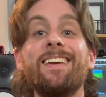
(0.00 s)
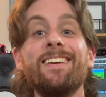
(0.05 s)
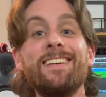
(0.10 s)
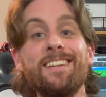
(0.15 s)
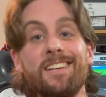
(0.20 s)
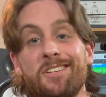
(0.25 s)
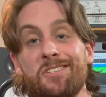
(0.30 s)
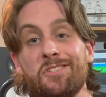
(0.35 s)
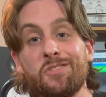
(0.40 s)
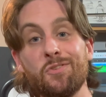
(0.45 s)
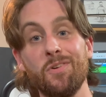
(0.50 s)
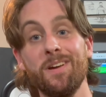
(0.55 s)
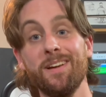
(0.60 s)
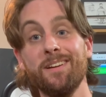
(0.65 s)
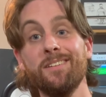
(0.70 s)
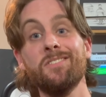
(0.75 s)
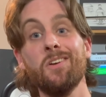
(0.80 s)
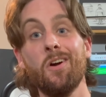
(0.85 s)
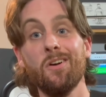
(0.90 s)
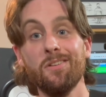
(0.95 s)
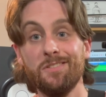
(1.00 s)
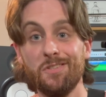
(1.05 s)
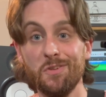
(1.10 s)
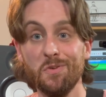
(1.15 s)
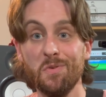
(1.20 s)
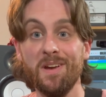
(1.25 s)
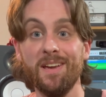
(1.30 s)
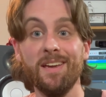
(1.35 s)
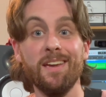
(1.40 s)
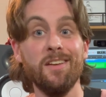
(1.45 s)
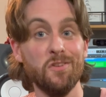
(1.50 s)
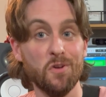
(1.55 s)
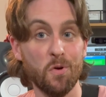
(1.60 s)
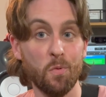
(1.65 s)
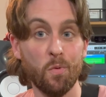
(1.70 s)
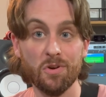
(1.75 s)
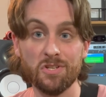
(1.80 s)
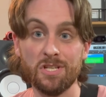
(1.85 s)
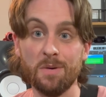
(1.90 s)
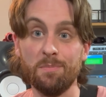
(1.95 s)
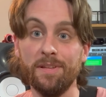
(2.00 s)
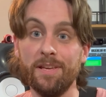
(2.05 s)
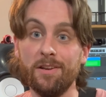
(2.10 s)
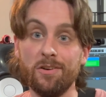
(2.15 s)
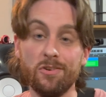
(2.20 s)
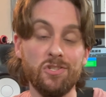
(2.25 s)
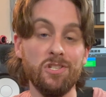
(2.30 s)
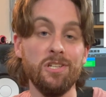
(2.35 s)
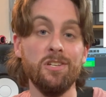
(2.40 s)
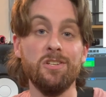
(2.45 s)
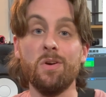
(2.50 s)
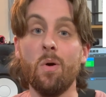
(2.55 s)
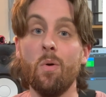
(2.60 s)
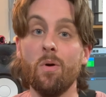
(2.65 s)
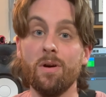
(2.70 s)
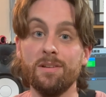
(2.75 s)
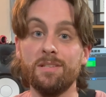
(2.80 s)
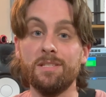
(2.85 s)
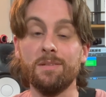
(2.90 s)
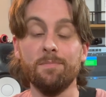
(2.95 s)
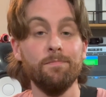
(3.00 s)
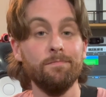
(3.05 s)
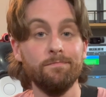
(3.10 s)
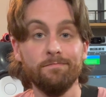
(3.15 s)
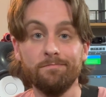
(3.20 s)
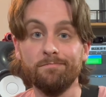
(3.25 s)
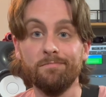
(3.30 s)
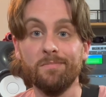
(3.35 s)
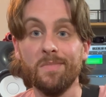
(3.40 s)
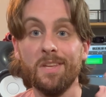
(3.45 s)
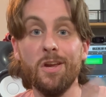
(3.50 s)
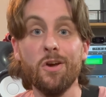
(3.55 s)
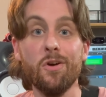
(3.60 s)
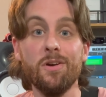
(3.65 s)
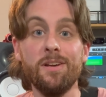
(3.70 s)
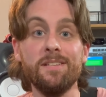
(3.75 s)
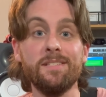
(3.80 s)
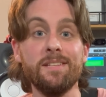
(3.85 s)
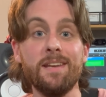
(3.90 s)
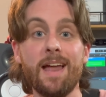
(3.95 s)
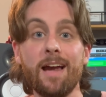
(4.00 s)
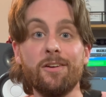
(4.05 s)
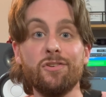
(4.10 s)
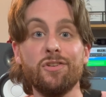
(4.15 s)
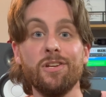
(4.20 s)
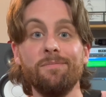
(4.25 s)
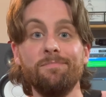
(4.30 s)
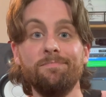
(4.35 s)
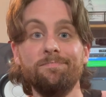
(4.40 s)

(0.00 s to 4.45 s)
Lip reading: E strings are doing in your worship leader G chords. Here it is in action.